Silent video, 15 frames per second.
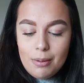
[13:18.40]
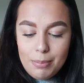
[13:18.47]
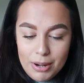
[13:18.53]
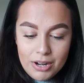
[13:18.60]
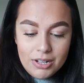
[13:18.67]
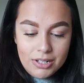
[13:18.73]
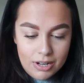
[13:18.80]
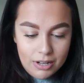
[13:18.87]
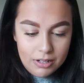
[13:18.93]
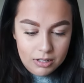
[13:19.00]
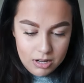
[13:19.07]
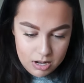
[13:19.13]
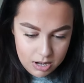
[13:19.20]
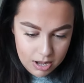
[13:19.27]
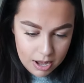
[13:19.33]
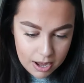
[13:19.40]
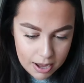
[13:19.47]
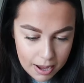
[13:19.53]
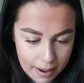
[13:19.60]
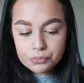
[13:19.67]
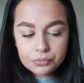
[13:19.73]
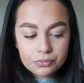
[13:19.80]
Been and done.
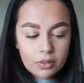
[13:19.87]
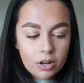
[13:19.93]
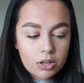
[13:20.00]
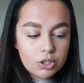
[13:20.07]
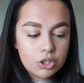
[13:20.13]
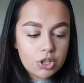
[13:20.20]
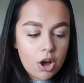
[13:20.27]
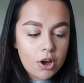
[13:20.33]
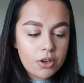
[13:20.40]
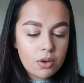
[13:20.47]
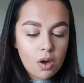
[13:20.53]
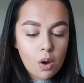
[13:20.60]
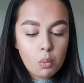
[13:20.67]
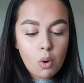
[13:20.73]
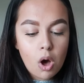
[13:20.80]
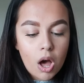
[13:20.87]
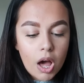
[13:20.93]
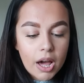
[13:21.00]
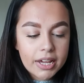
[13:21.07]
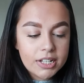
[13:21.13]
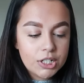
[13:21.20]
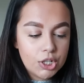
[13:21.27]
So what
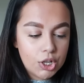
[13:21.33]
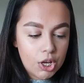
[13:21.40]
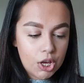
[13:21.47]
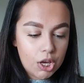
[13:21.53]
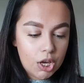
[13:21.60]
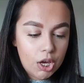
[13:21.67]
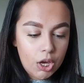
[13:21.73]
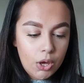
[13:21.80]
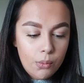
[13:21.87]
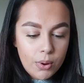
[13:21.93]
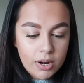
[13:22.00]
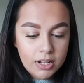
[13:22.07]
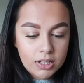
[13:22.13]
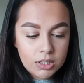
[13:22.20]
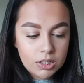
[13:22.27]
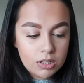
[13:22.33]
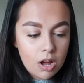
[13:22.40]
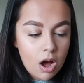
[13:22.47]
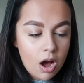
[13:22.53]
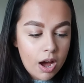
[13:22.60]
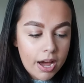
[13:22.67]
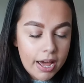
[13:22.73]
I do when I,
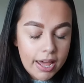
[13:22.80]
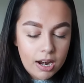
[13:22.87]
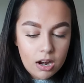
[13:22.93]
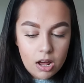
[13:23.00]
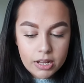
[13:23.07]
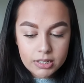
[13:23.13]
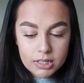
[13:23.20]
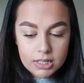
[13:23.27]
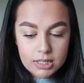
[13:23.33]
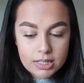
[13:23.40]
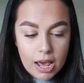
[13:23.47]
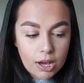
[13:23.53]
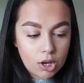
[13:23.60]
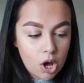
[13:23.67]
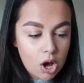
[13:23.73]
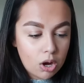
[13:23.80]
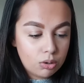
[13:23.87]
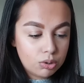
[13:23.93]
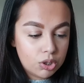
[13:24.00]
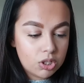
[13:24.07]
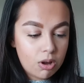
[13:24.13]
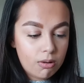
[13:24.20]
I like to set
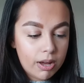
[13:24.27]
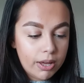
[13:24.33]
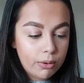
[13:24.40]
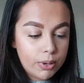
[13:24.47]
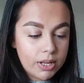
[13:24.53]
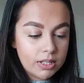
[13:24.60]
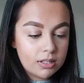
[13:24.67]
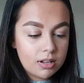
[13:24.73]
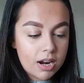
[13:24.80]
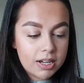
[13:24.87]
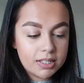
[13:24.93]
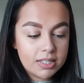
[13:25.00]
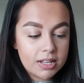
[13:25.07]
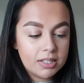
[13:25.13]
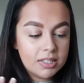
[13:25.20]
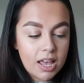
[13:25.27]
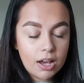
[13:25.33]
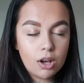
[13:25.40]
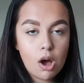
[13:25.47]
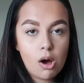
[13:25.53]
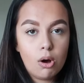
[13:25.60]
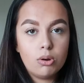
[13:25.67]
goals, so I always, like I said,
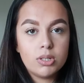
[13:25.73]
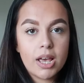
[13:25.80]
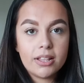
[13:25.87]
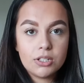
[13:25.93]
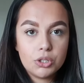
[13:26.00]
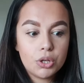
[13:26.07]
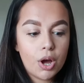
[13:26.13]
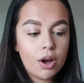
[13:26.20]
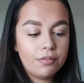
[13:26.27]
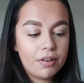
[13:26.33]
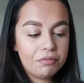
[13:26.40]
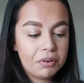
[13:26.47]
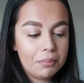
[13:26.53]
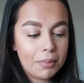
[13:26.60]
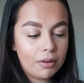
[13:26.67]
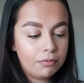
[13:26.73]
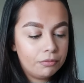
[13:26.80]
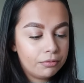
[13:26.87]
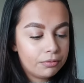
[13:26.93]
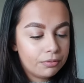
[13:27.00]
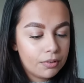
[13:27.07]
set goals at the start of every month.